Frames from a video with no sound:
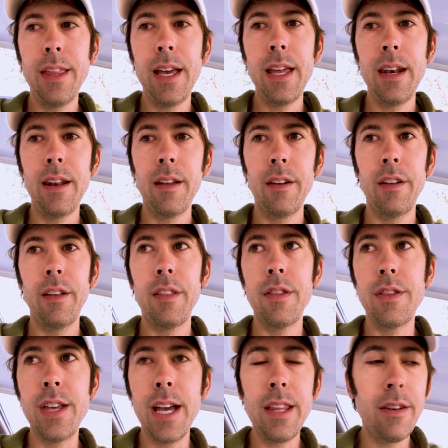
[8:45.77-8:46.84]

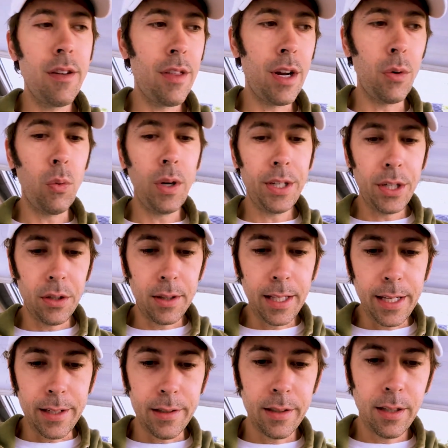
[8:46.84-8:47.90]
then their 1 year
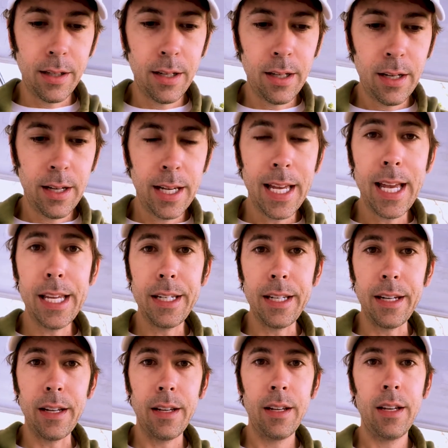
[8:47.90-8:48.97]
lease ended.